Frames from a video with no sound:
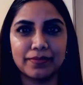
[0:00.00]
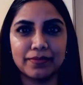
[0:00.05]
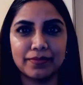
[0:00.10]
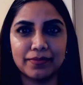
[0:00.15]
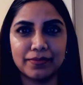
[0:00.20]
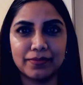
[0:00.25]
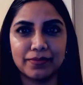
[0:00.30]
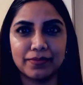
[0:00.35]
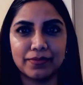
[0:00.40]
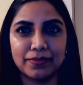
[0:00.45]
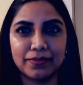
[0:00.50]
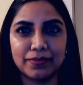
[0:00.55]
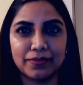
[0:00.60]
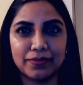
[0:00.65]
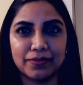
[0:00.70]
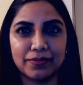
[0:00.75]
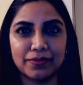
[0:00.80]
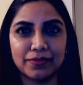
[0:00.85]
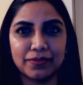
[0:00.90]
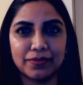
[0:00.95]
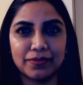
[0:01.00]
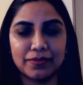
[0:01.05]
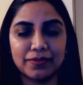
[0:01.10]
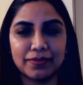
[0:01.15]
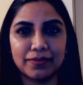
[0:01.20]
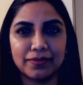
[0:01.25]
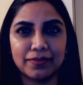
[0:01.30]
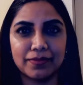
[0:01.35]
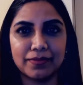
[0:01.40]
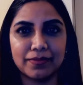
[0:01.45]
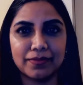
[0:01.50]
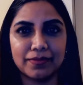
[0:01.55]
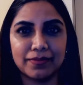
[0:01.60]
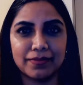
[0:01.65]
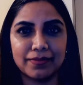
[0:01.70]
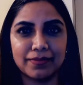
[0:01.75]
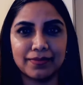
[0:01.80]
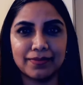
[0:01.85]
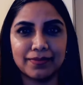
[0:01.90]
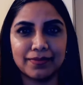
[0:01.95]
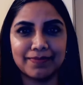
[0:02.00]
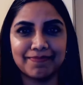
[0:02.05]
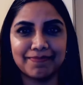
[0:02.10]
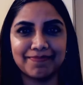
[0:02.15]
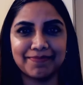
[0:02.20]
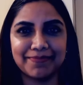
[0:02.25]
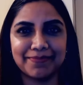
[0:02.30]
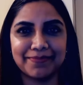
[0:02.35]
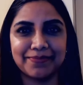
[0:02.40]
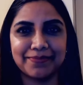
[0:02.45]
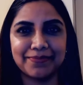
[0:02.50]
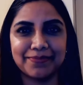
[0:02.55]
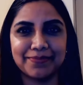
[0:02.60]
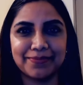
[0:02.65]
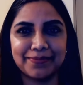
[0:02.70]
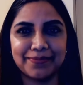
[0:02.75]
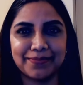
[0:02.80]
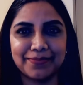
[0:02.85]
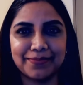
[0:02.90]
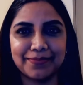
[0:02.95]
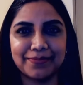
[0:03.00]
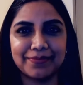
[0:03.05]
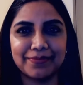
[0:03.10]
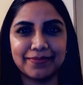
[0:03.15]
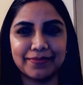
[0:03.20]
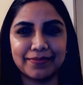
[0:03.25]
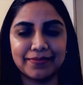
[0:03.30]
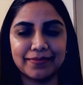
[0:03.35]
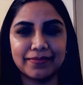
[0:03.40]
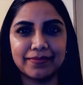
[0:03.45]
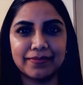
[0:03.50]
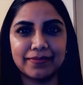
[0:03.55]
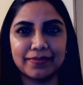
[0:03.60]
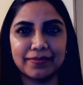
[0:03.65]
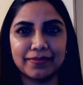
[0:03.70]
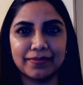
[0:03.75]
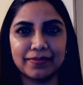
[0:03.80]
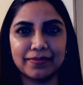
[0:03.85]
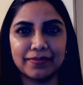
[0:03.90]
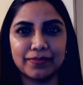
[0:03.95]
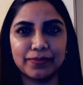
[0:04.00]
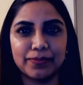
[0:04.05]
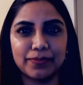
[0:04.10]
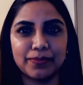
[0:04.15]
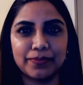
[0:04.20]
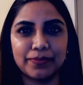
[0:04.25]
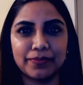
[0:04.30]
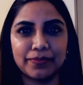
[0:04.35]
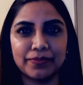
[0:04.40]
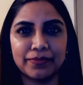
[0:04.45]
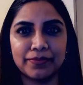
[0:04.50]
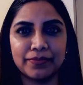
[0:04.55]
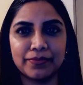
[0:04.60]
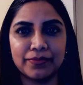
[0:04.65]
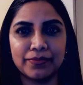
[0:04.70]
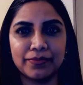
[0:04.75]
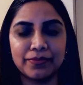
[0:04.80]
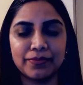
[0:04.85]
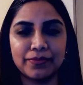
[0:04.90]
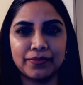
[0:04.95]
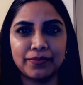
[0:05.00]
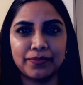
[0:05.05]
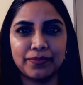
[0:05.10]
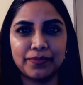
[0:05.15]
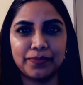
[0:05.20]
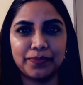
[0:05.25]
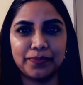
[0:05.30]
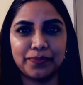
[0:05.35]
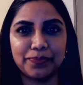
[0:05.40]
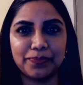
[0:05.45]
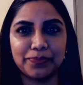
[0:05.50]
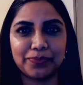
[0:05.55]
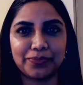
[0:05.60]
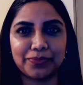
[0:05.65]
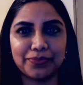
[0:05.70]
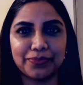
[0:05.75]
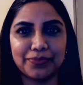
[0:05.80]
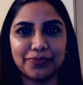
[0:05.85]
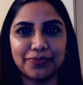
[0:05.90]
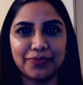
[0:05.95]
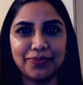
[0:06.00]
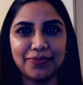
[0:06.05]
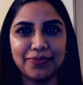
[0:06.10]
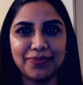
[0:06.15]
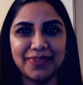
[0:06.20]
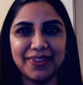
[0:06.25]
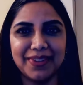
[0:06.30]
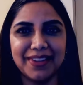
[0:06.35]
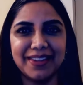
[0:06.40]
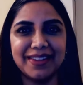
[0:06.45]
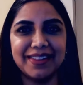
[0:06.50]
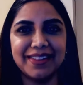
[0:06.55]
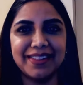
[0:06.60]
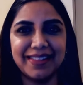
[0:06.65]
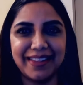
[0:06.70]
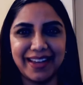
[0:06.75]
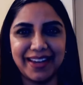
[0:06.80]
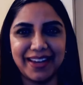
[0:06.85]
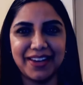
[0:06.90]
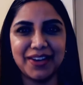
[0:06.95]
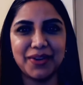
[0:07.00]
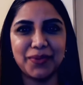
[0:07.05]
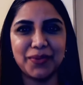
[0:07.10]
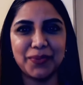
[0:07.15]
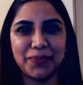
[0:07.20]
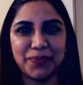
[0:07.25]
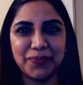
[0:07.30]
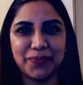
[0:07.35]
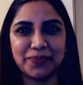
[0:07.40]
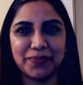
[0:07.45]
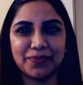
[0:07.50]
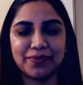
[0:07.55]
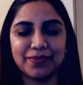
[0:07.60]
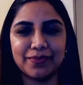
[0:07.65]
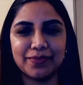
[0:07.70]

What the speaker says: The person shown says nothing.